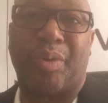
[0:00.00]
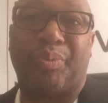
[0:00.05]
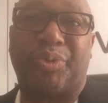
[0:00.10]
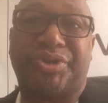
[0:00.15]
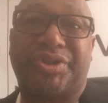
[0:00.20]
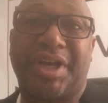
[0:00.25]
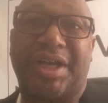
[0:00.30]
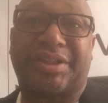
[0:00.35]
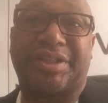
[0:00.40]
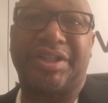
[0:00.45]

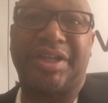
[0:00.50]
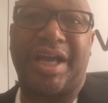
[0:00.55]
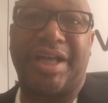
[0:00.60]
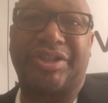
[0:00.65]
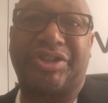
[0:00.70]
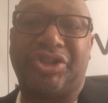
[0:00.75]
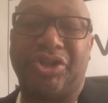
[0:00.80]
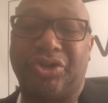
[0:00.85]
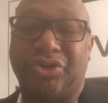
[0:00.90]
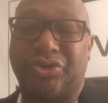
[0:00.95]
protecting our
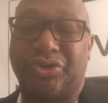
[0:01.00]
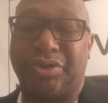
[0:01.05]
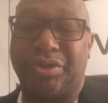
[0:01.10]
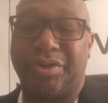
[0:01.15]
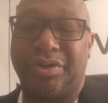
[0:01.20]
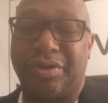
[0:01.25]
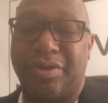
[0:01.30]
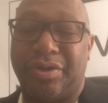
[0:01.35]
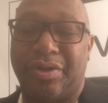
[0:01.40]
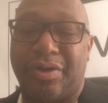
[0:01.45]

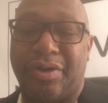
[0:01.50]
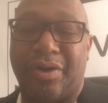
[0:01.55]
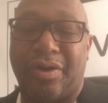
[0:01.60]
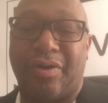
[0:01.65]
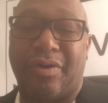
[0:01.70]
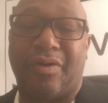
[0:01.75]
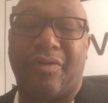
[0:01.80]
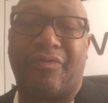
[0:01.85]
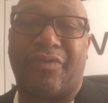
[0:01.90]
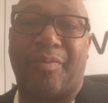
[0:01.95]
children
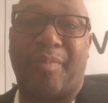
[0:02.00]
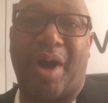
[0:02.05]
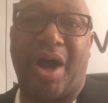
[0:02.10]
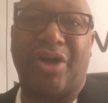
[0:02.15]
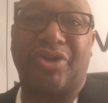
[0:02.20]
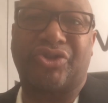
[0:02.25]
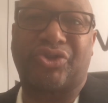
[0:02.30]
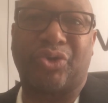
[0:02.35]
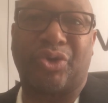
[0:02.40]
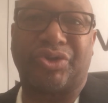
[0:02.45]
from
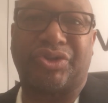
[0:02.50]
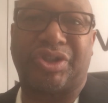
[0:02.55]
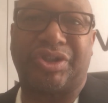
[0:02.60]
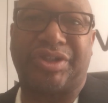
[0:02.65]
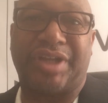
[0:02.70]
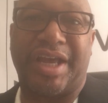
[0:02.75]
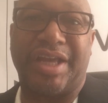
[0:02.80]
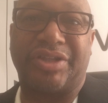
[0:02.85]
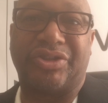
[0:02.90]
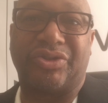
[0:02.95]
all sorts of
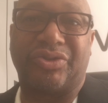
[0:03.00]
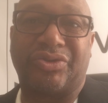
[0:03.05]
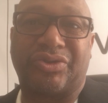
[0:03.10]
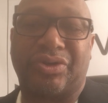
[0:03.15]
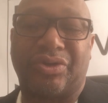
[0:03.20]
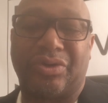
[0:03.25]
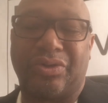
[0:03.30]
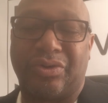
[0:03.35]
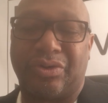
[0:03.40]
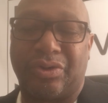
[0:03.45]

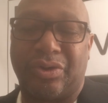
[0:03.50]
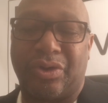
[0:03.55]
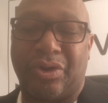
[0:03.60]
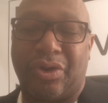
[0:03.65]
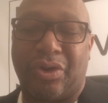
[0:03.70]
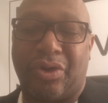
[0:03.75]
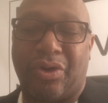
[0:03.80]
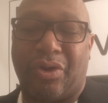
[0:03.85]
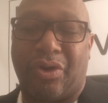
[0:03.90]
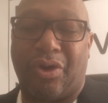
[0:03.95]
dangers
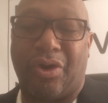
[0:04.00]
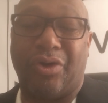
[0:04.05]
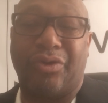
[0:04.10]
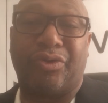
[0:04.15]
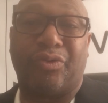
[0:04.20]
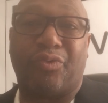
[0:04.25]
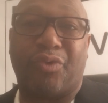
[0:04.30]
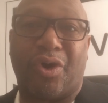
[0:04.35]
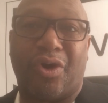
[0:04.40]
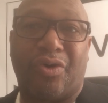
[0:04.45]
on
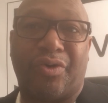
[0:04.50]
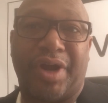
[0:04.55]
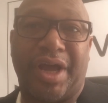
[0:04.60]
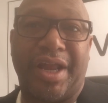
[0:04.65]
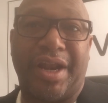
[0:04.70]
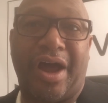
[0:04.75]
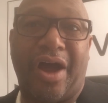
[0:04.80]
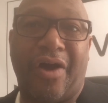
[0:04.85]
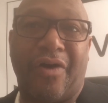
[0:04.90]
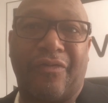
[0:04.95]
the road
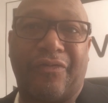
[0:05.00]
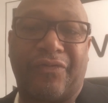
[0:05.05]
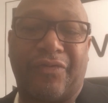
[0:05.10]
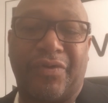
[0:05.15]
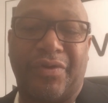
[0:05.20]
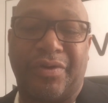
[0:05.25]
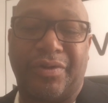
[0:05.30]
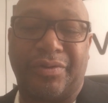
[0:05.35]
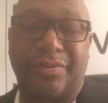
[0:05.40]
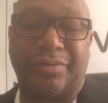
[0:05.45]
and off.
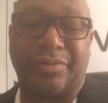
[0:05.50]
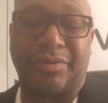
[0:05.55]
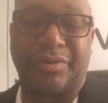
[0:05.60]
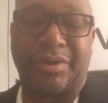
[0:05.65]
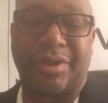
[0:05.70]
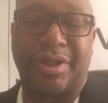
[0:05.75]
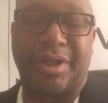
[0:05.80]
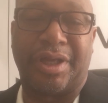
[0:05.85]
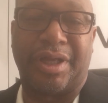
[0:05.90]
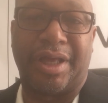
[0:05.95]

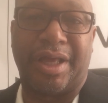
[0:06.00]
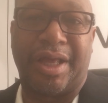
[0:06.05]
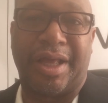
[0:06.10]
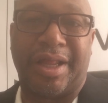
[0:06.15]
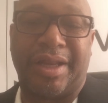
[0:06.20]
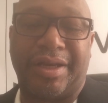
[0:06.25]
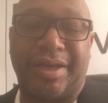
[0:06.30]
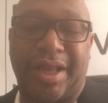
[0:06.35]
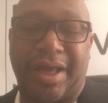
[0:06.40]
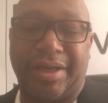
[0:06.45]

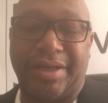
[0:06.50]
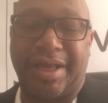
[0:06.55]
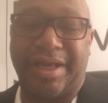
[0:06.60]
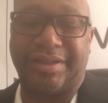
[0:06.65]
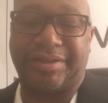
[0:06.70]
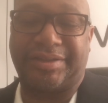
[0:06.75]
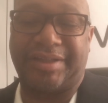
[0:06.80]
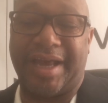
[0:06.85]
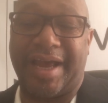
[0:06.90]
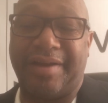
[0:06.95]
Now
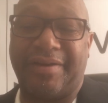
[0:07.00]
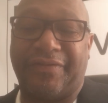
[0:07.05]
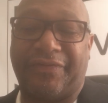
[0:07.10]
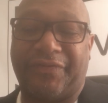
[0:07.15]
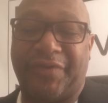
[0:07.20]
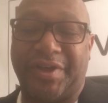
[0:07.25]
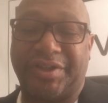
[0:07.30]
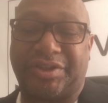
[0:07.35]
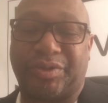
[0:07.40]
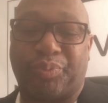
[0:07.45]
it's time to
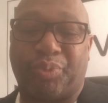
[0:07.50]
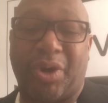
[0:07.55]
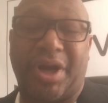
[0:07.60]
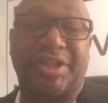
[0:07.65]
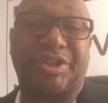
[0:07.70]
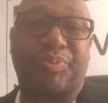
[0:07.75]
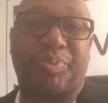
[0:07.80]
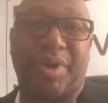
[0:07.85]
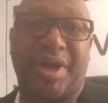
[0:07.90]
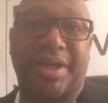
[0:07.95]
face the
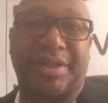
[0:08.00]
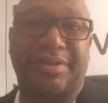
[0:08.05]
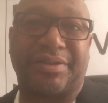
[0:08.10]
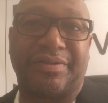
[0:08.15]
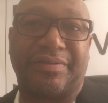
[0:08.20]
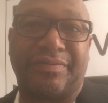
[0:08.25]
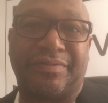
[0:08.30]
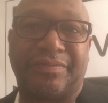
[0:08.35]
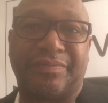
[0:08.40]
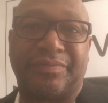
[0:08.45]
prospect
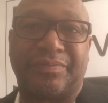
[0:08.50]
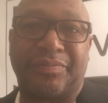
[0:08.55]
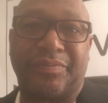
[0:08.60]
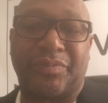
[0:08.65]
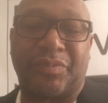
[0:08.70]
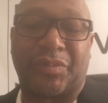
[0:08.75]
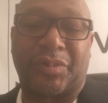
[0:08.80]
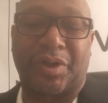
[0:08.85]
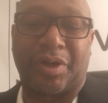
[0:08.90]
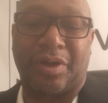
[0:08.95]

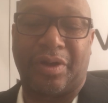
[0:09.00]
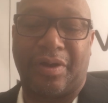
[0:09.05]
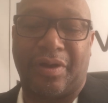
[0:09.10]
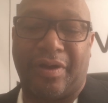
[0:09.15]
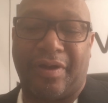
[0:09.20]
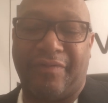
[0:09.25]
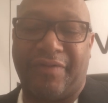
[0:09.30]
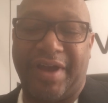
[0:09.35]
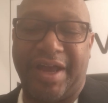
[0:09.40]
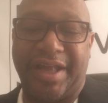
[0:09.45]

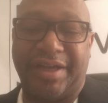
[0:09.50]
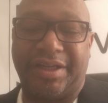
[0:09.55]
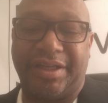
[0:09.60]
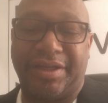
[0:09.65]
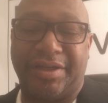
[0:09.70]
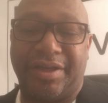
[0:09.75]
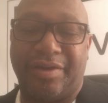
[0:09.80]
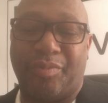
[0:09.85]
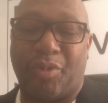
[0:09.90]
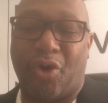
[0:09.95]
of
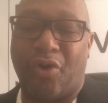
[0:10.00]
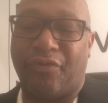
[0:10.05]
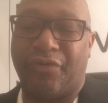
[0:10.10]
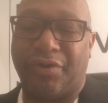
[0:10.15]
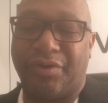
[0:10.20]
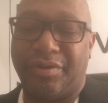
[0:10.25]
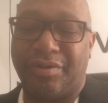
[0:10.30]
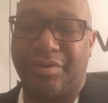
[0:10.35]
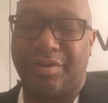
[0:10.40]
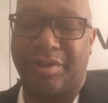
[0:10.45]
handing them
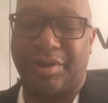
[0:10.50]
over